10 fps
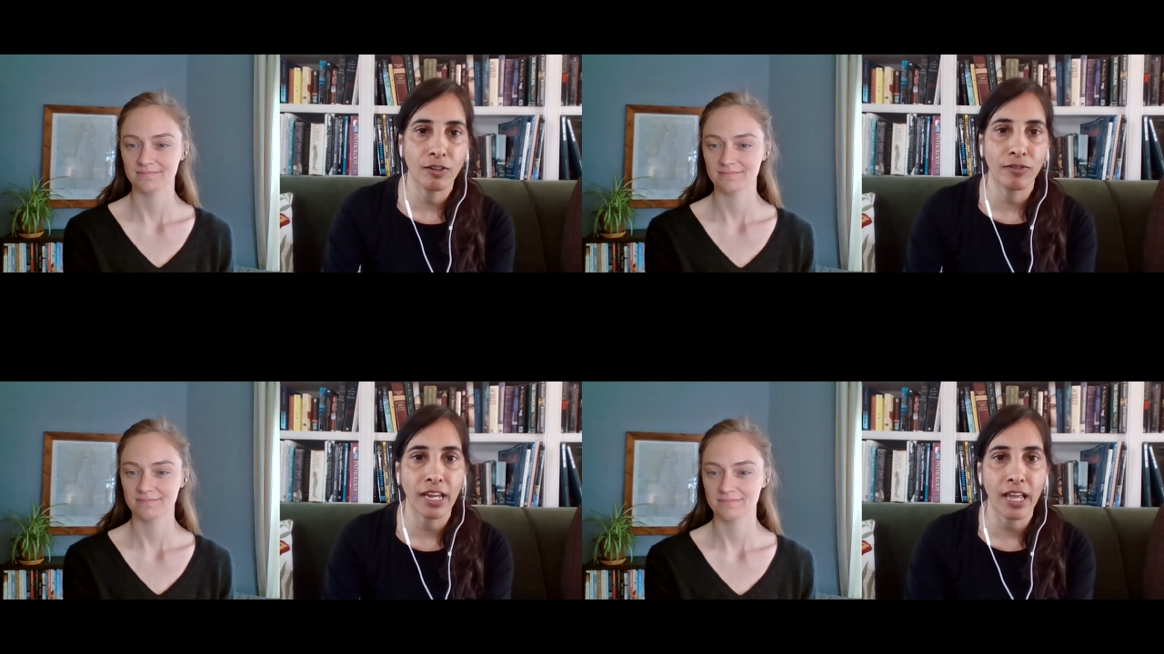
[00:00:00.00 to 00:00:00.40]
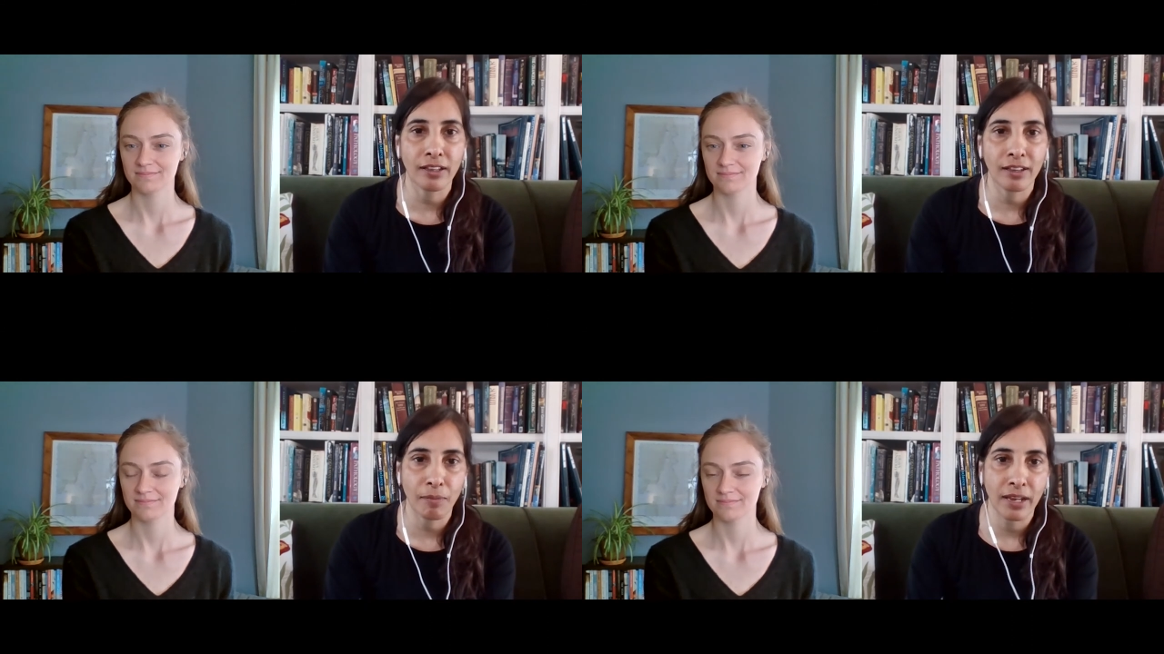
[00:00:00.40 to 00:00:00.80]
Speaker 1: to
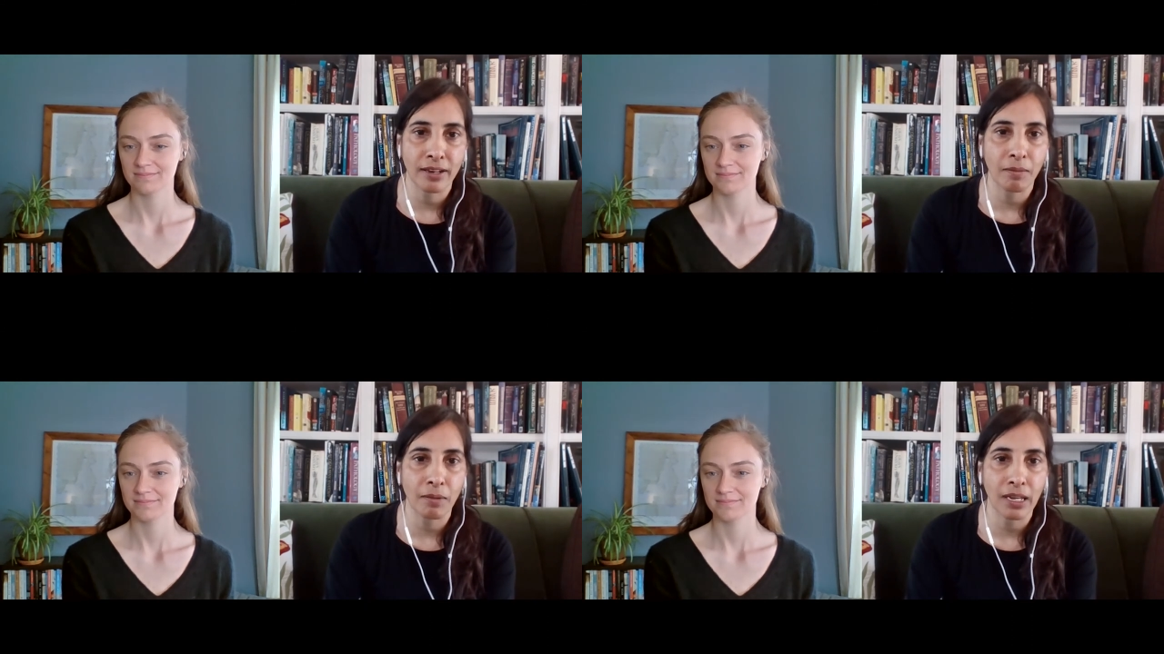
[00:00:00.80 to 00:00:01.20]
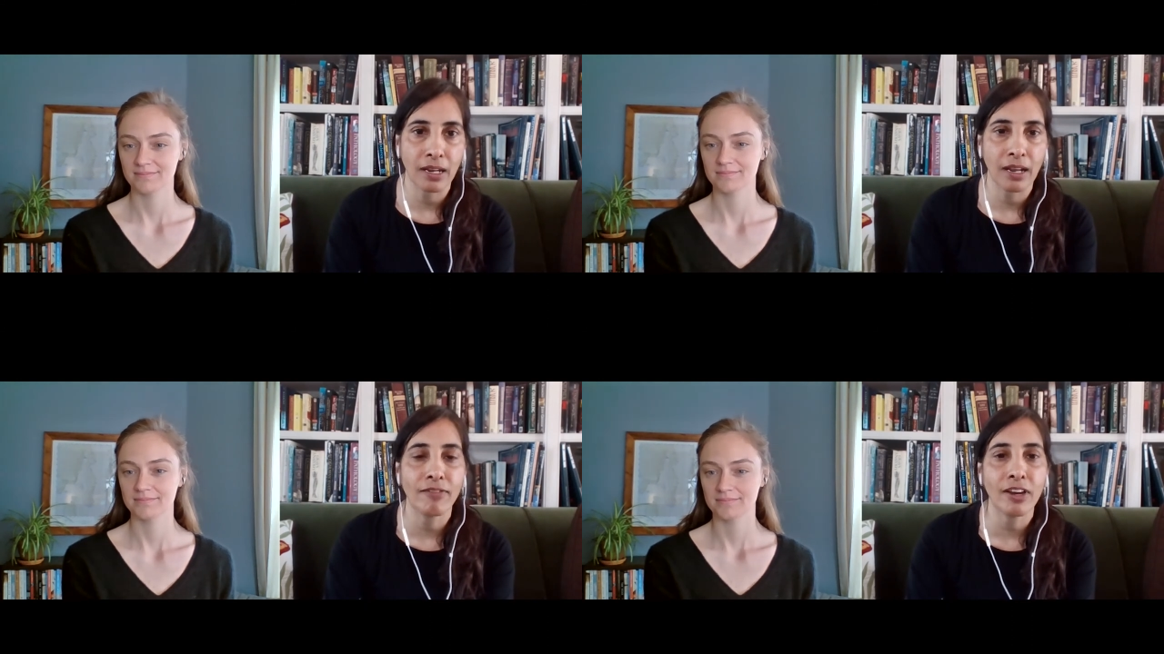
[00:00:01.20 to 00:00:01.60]
forget this pandemic
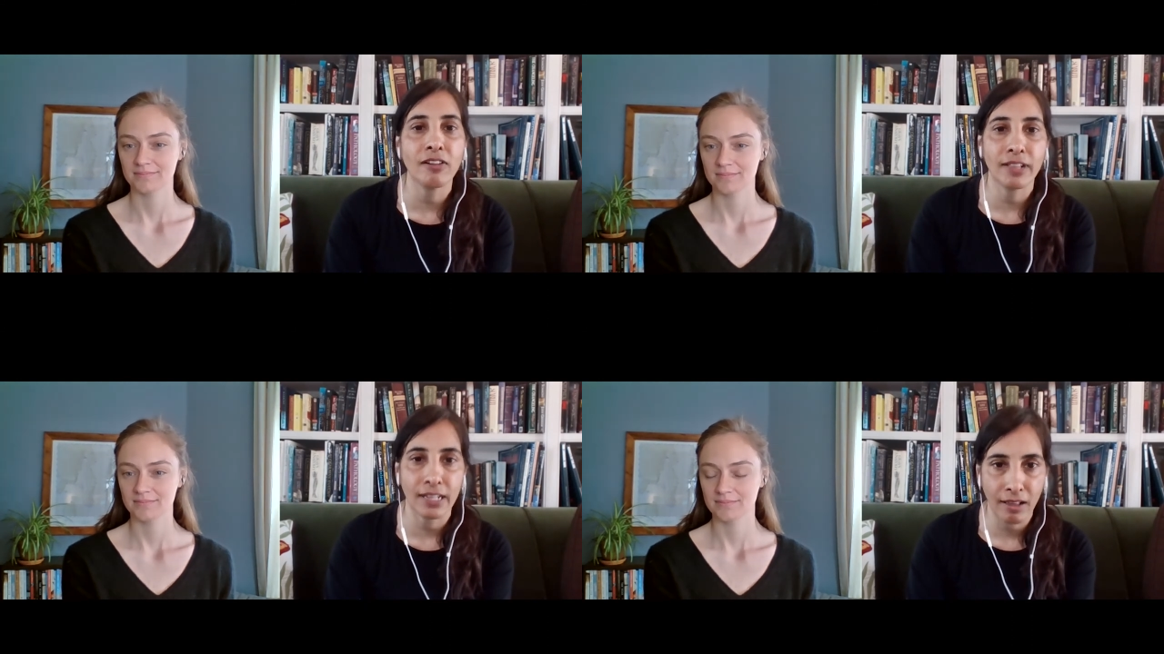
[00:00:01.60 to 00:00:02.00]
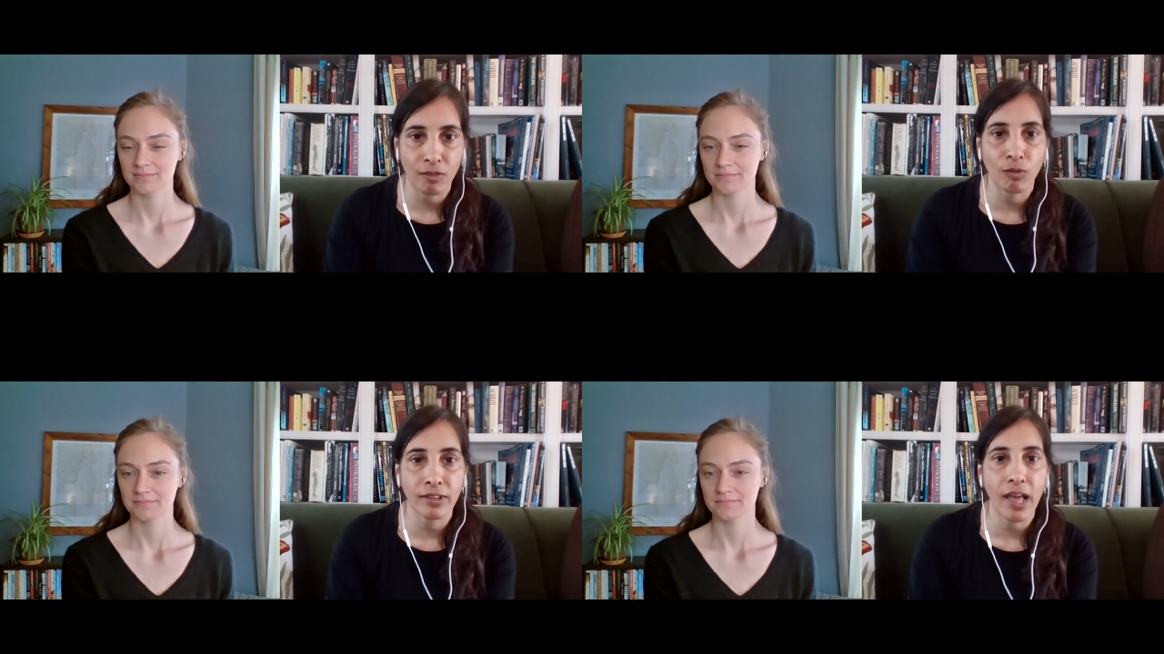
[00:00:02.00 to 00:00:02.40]
and I fear that
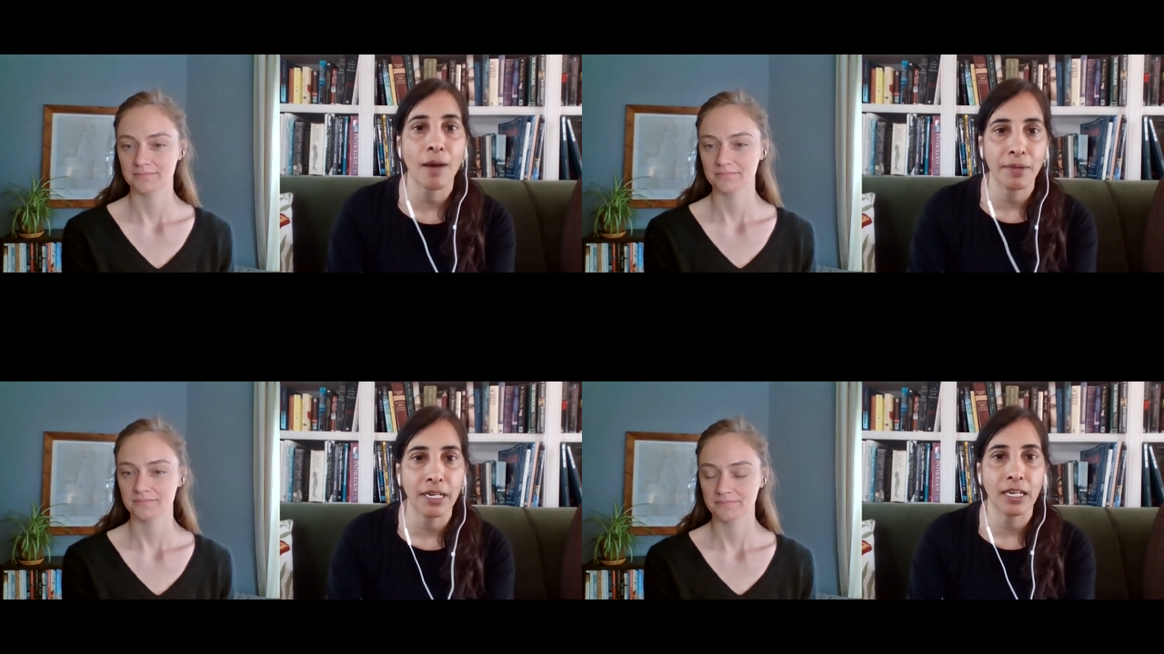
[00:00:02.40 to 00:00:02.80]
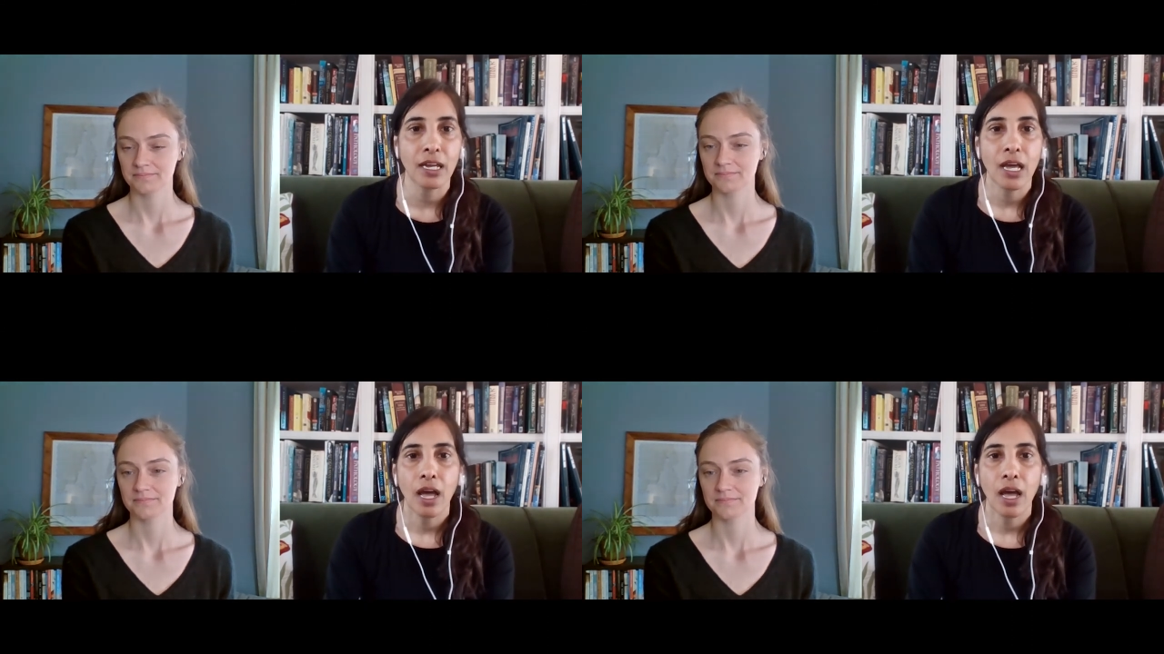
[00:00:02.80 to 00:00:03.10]
that's what's happening